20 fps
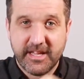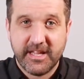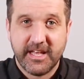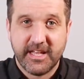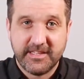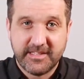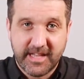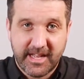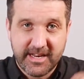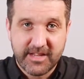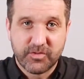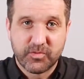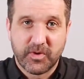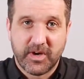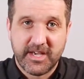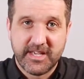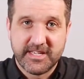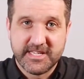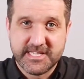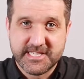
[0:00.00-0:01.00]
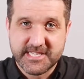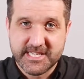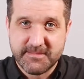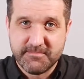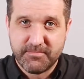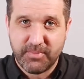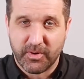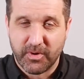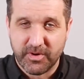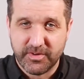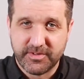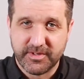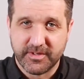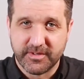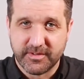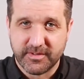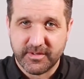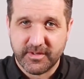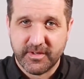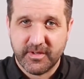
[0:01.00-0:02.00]
and that is why it's
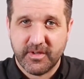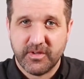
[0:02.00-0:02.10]
important.